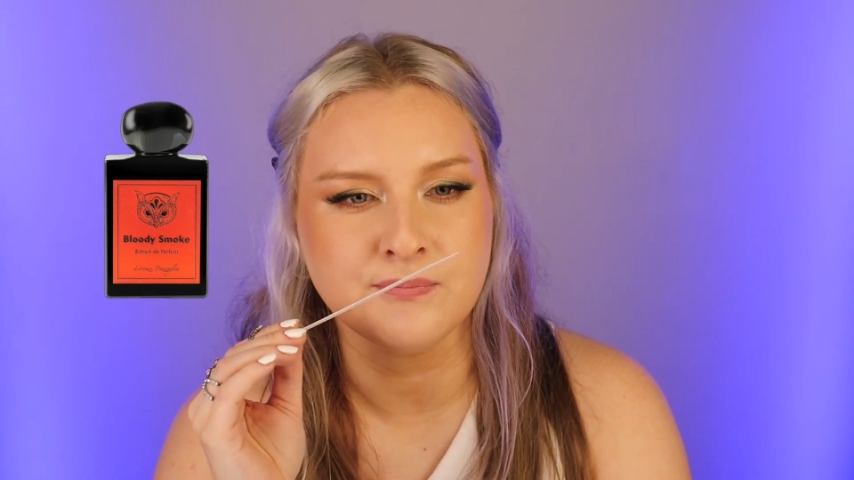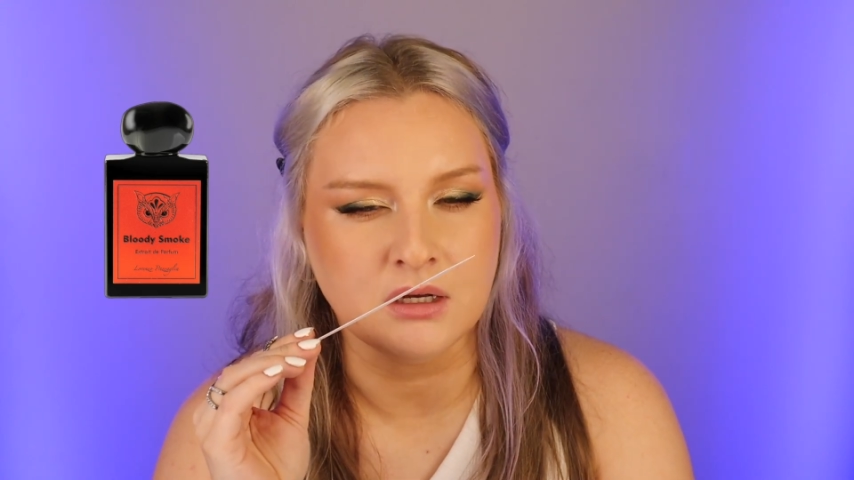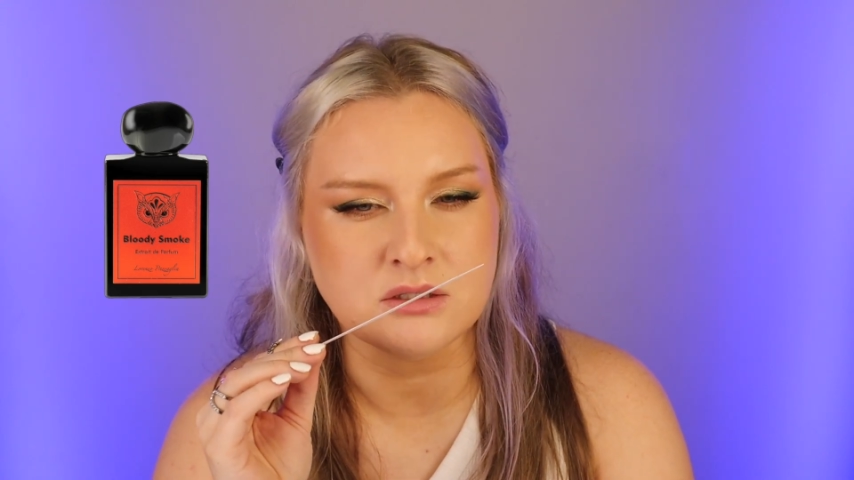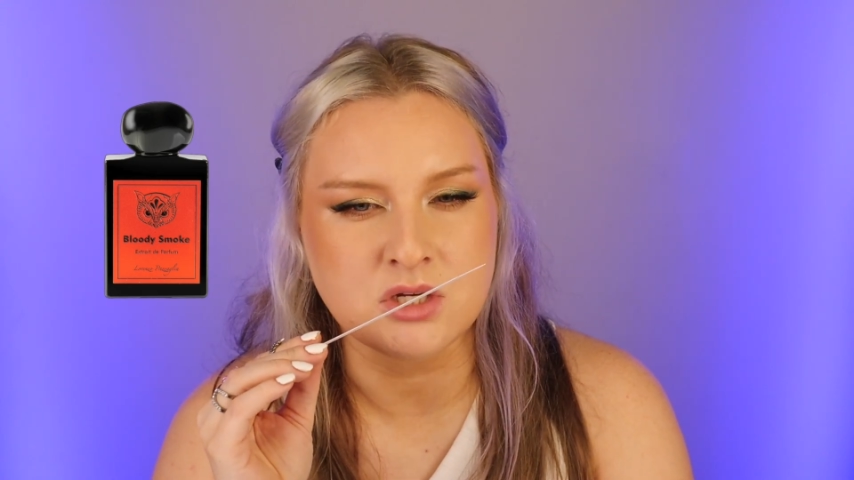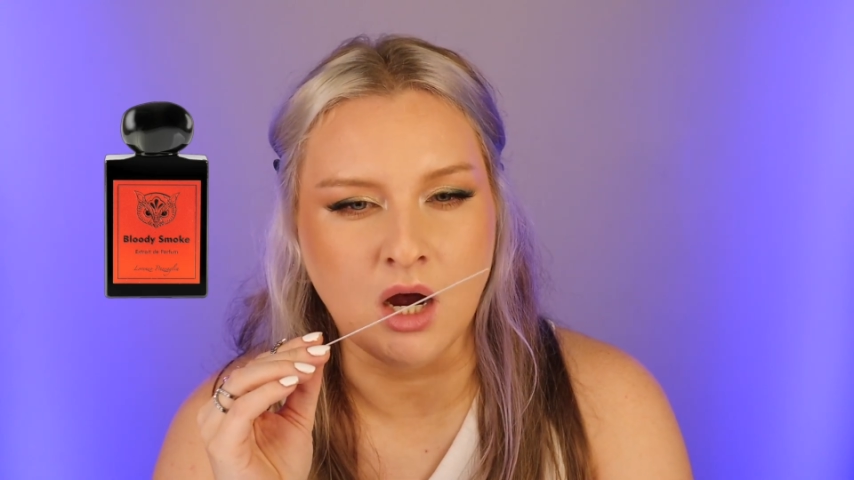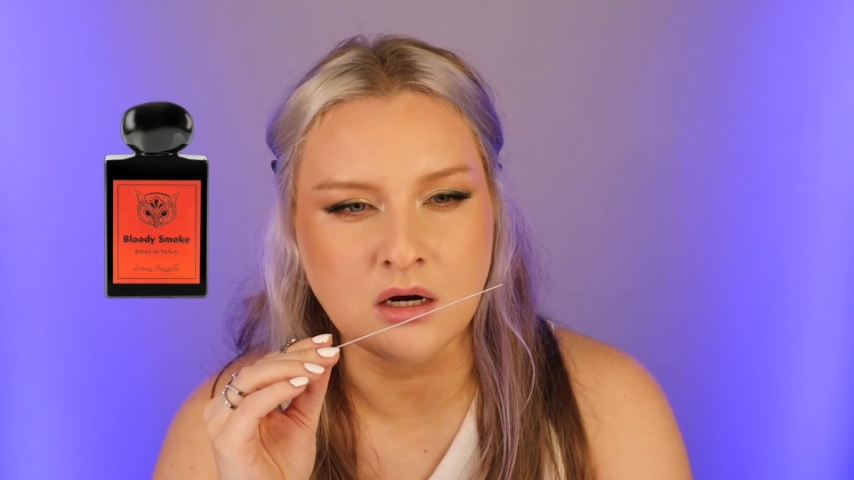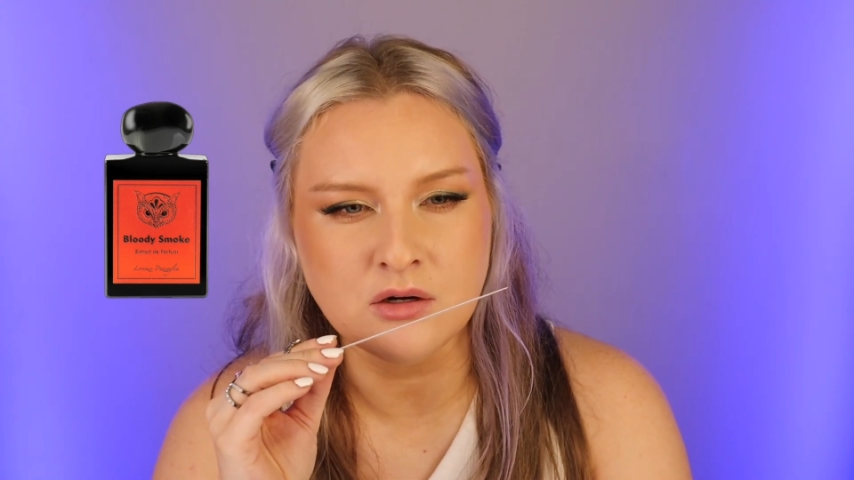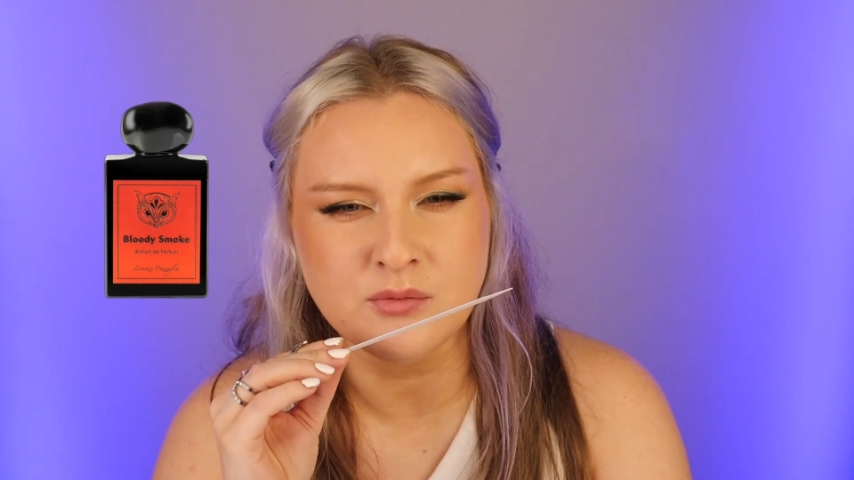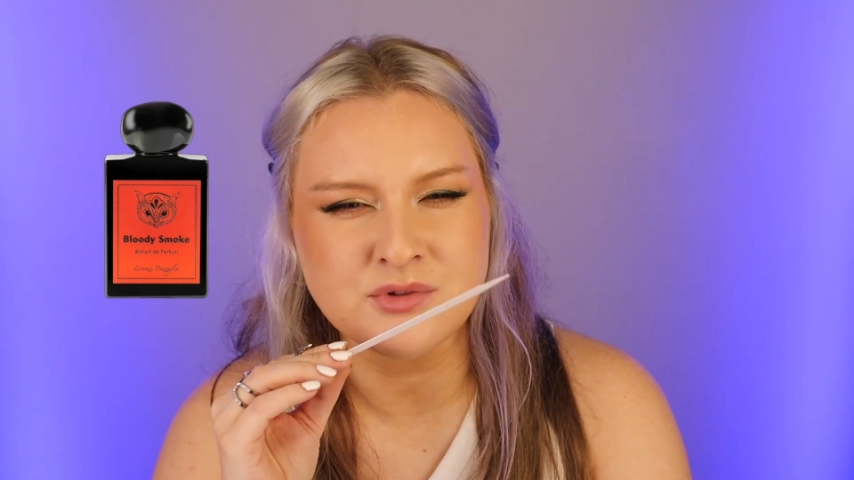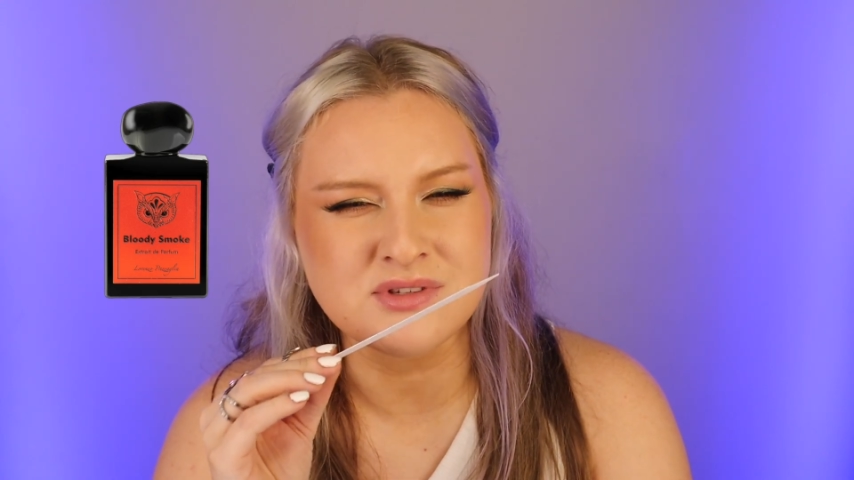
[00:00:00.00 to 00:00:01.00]
A tart,
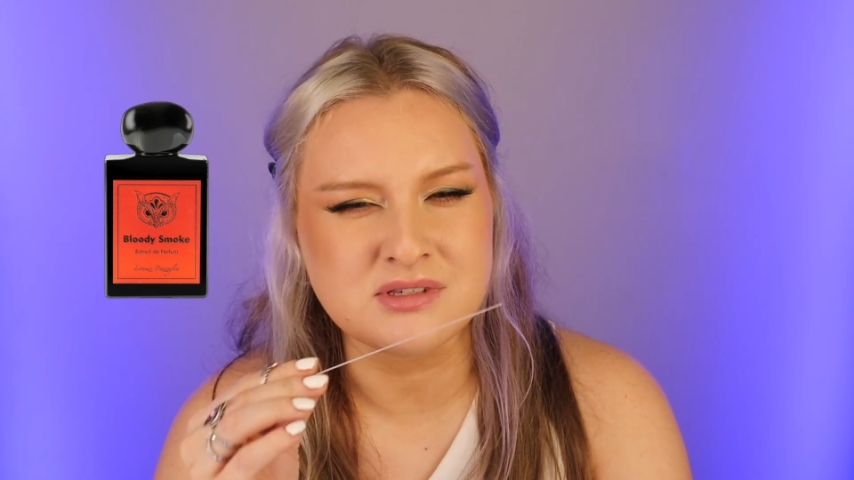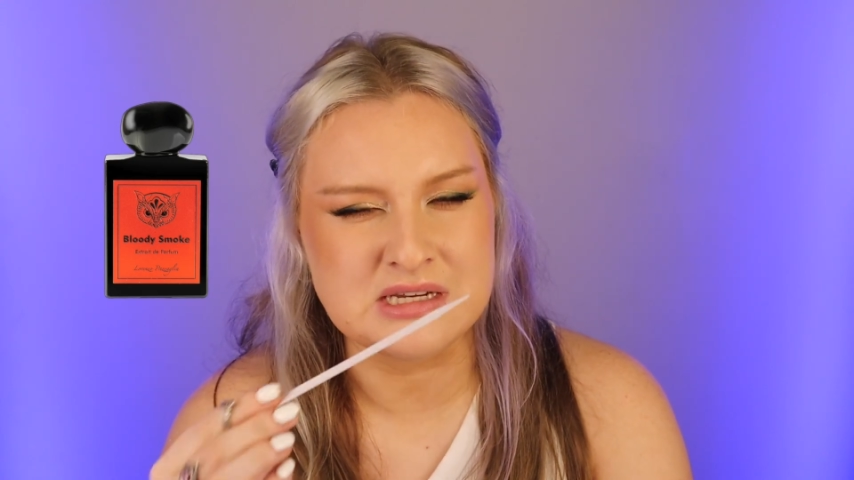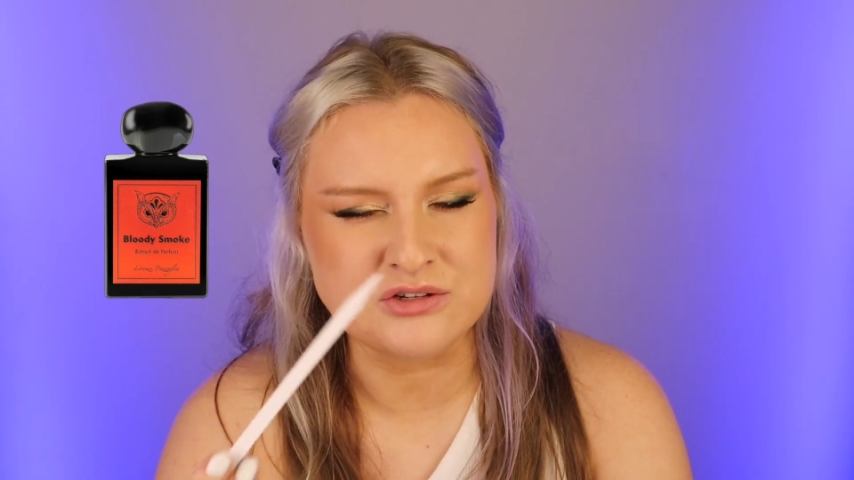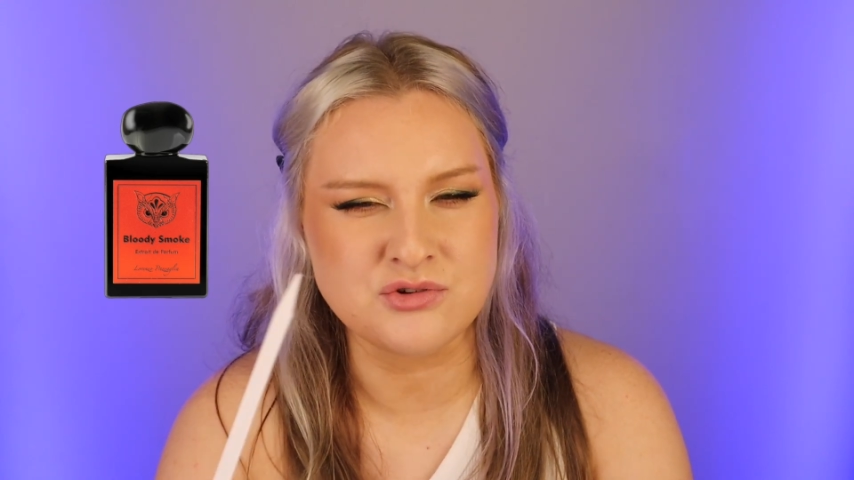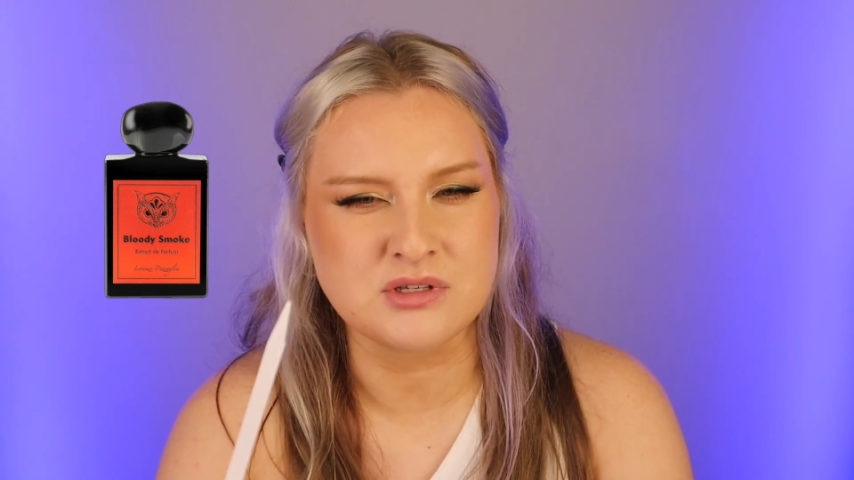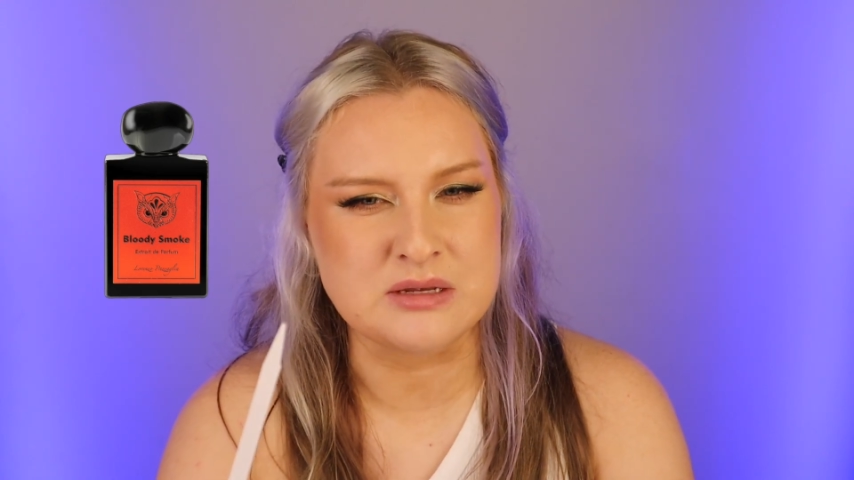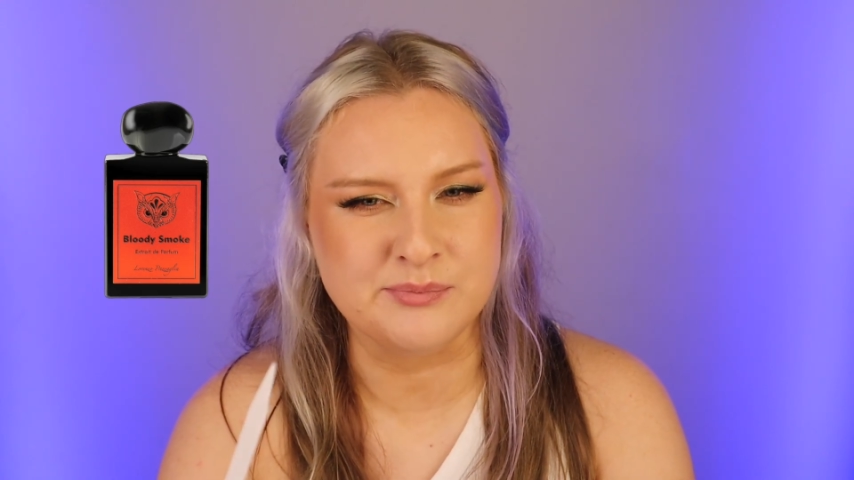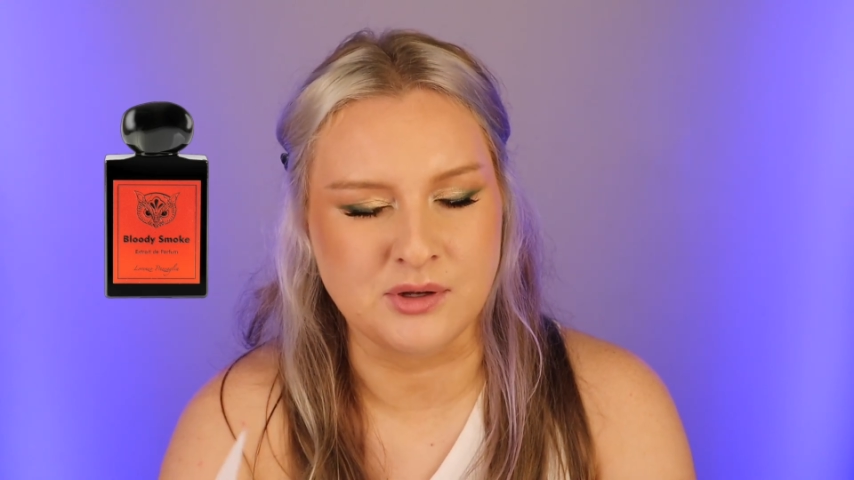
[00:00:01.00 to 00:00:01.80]
almost citrusy